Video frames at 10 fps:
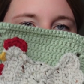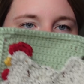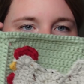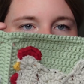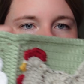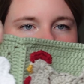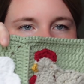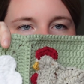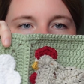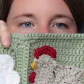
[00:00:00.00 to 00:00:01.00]
color on
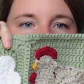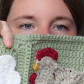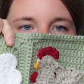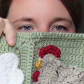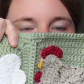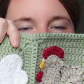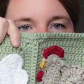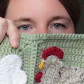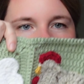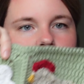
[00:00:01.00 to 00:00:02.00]
top and bottom, so I
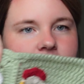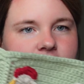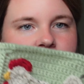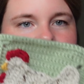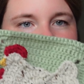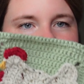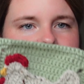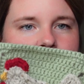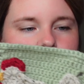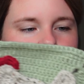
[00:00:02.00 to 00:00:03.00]
kind of alternated
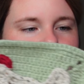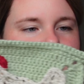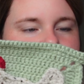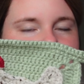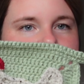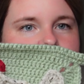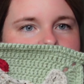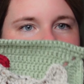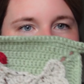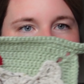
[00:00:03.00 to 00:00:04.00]
how it went.
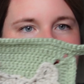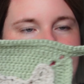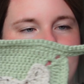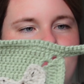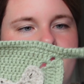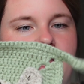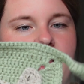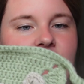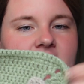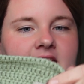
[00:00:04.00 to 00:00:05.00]
And
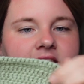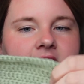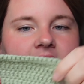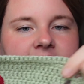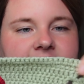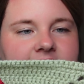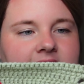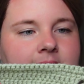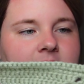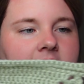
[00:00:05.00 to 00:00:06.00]
then I
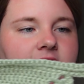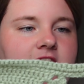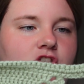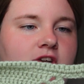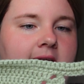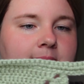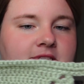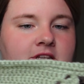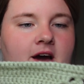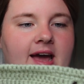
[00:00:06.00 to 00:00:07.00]
did make the straps
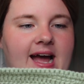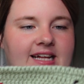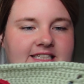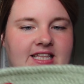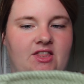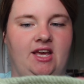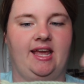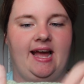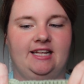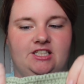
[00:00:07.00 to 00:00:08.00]
not as thick
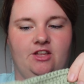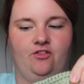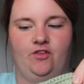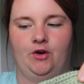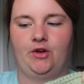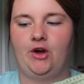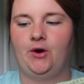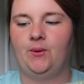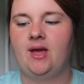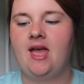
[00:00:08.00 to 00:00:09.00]
as the
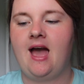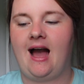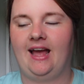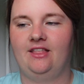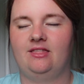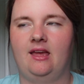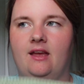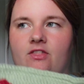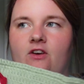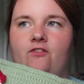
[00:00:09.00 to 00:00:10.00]
photo. I
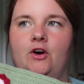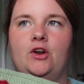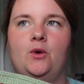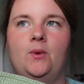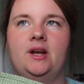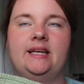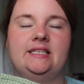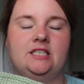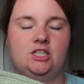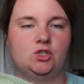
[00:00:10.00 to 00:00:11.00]
think the photo one
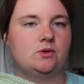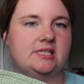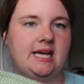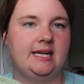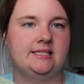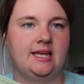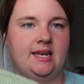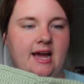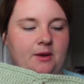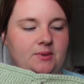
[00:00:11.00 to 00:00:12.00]
is an adult size, and
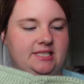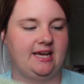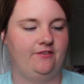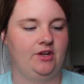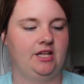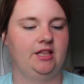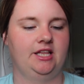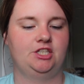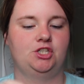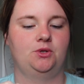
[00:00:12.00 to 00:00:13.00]
I would
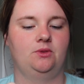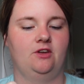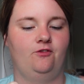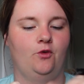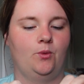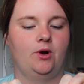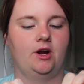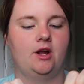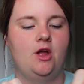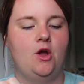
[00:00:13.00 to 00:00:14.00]
definitely do the
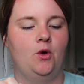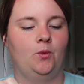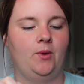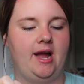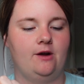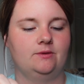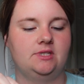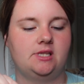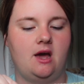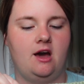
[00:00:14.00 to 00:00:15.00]
4
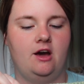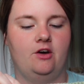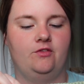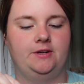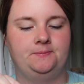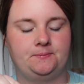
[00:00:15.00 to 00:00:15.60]
rounds of